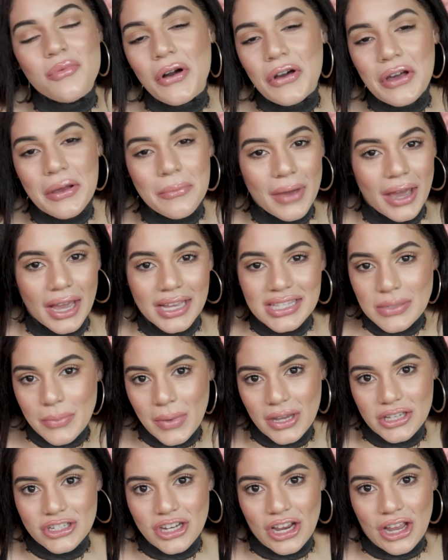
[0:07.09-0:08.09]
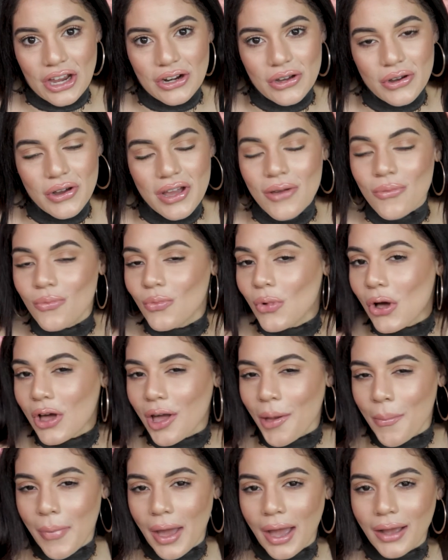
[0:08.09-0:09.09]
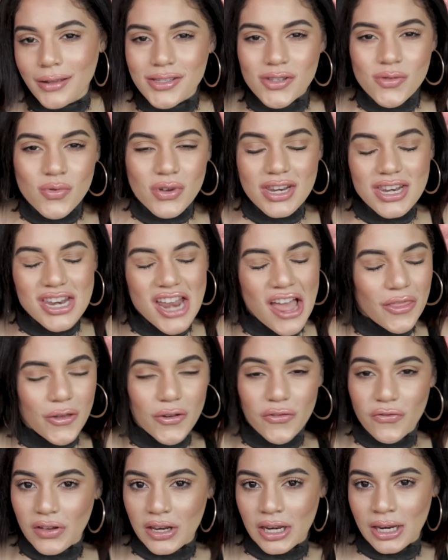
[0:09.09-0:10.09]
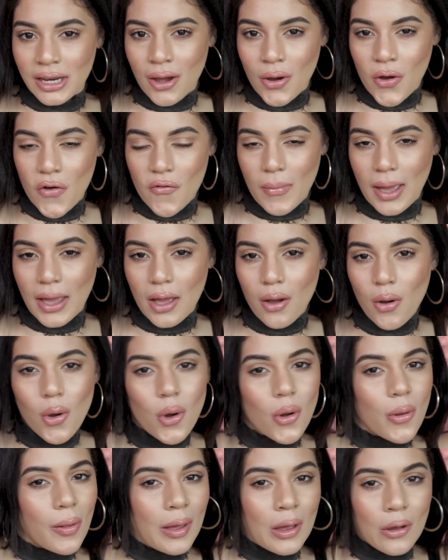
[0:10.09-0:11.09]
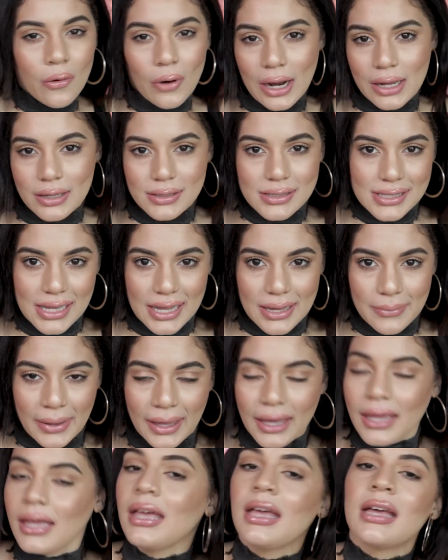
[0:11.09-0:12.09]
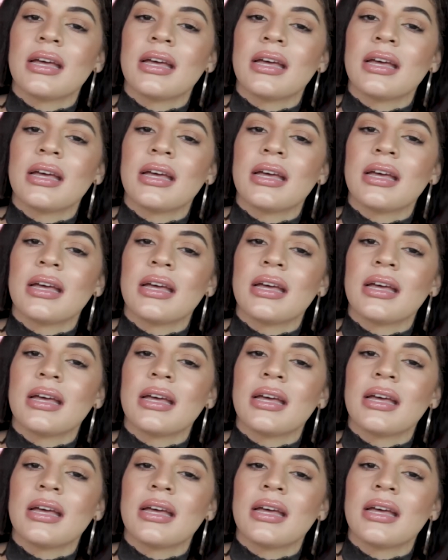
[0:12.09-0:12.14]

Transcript: welcome back to my channel and welcome back to another video of my Holy Grail segment.